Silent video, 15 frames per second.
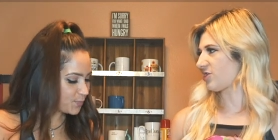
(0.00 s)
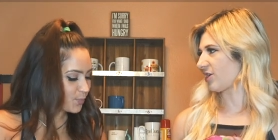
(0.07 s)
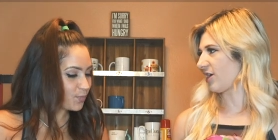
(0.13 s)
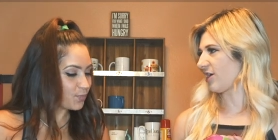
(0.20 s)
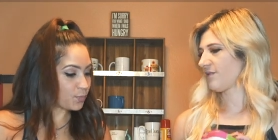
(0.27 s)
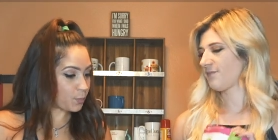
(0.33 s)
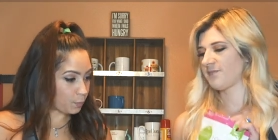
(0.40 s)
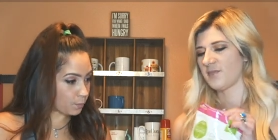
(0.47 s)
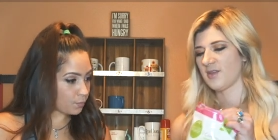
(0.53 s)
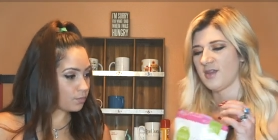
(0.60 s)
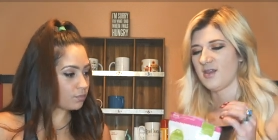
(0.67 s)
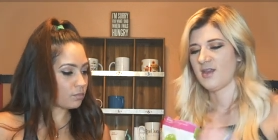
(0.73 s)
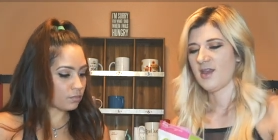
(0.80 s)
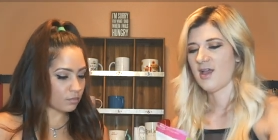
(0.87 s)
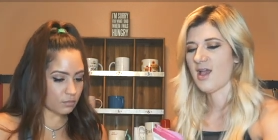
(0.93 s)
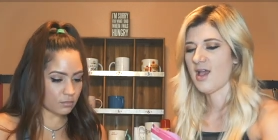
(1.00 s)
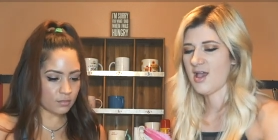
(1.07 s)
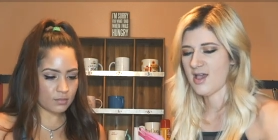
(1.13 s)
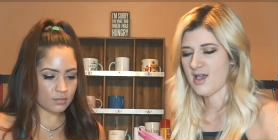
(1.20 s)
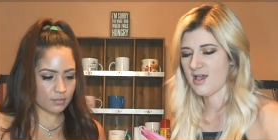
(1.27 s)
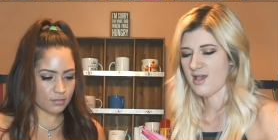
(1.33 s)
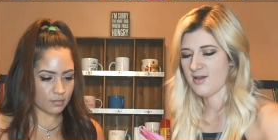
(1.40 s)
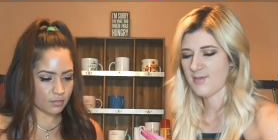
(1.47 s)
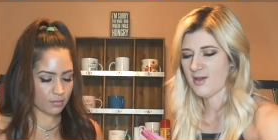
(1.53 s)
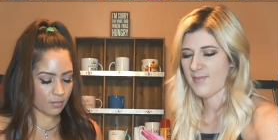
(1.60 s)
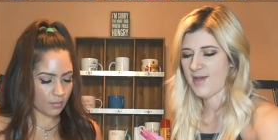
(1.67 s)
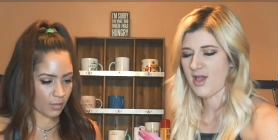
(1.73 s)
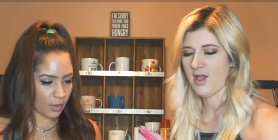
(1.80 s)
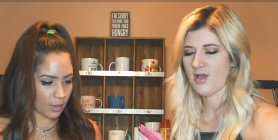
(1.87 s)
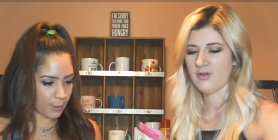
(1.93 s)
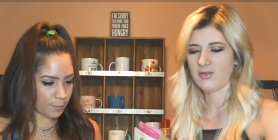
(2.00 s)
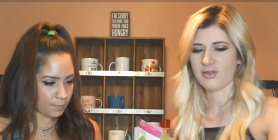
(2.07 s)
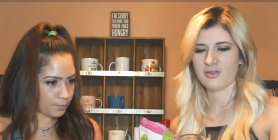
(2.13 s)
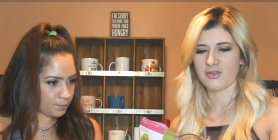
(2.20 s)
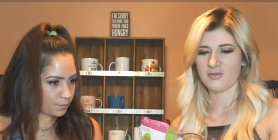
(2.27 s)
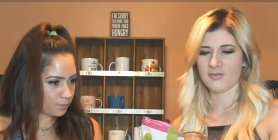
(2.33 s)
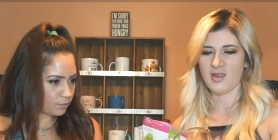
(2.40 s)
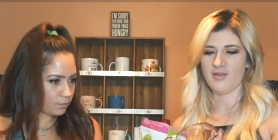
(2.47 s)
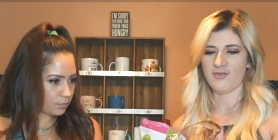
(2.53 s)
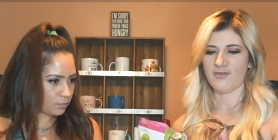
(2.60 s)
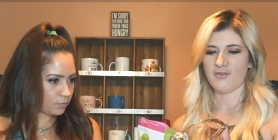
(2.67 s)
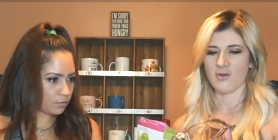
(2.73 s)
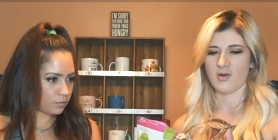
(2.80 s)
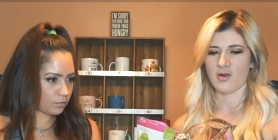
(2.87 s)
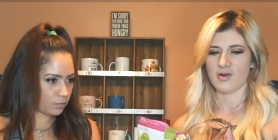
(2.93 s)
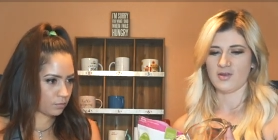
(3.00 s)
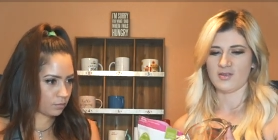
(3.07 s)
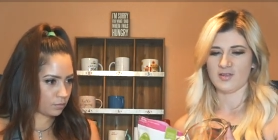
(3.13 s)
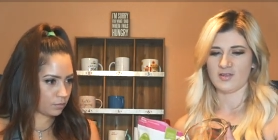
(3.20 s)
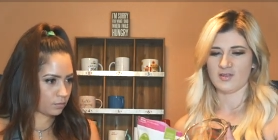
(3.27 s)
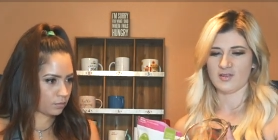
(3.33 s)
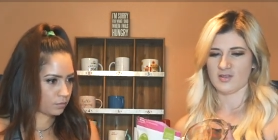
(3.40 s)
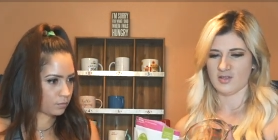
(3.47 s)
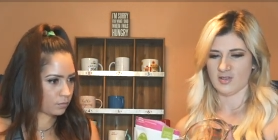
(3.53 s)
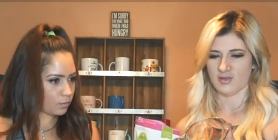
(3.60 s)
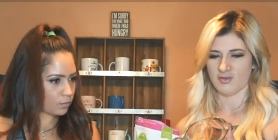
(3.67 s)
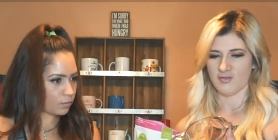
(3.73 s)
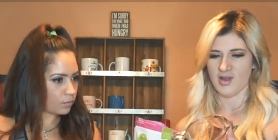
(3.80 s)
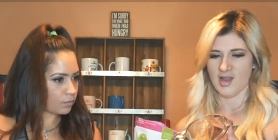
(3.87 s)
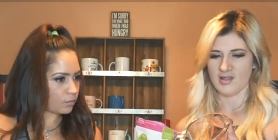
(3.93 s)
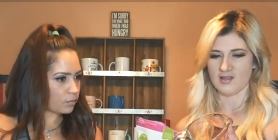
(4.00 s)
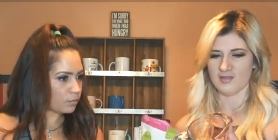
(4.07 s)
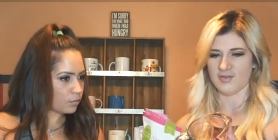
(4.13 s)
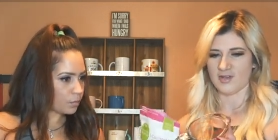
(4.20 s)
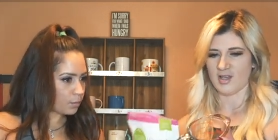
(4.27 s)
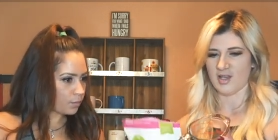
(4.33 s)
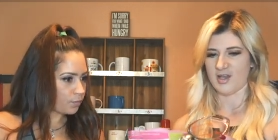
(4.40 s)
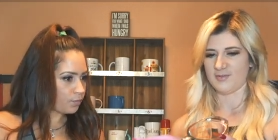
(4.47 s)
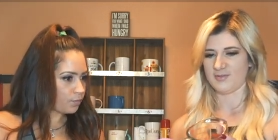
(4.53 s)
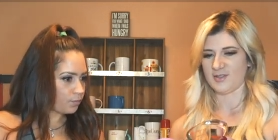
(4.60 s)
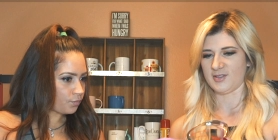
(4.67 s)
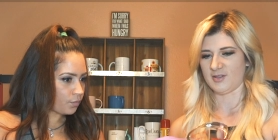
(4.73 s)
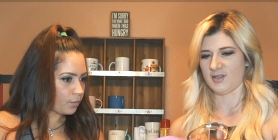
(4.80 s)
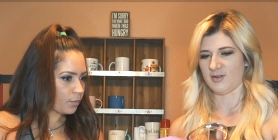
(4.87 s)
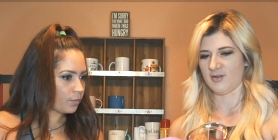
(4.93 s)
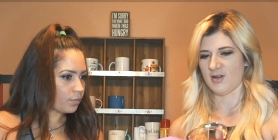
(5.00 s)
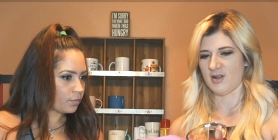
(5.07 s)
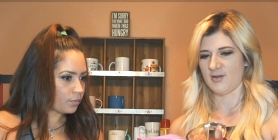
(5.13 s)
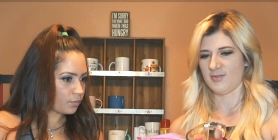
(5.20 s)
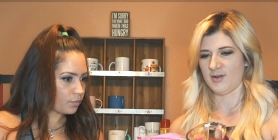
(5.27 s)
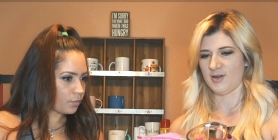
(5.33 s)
Speaker 1: sugar. Mm-hmm. Um, about three fourths to three eighths of a cup, so like right up